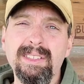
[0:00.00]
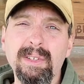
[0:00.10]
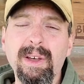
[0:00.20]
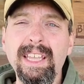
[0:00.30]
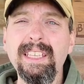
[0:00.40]

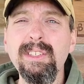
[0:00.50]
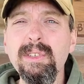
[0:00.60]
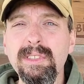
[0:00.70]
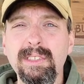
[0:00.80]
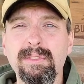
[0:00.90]
So I can
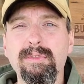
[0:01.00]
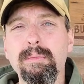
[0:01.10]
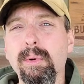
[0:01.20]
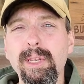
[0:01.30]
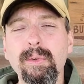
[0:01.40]
use this
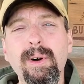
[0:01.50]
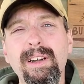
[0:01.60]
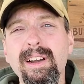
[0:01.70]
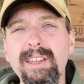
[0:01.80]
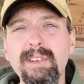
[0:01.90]
for boiling
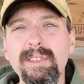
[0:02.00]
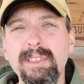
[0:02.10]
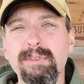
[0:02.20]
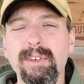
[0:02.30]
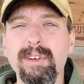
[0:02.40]
water, I can
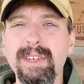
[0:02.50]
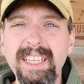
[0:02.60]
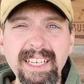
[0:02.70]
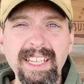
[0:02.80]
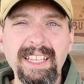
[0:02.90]
use this for
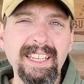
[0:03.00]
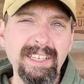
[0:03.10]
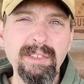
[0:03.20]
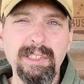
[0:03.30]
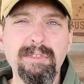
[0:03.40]
eating, I
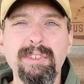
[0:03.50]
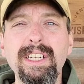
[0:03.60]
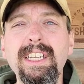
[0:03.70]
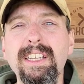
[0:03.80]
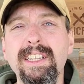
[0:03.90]
can use this
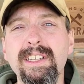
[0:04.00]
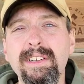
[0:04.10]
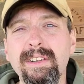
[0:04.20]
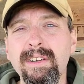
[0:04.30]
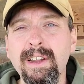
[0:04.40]
for any of the
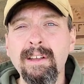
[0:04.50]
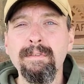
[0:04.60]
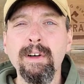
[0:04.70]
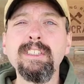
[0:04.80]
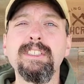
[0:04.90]
other
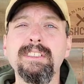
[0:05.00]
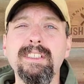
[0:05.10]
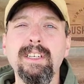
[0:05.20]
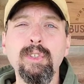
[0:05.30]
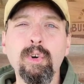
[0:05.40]

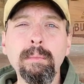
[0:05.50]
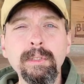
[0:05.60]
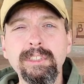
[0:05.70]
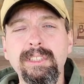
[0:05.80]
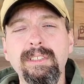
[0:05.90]
functions that a
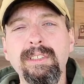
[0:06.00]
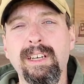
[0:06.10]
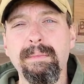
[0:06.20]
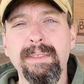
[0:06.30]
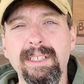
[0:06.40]
normal steel
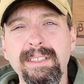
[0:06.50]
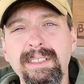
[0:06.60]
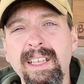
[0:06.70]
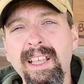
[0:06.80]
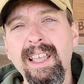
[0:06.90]
cup
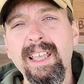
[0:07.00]
does.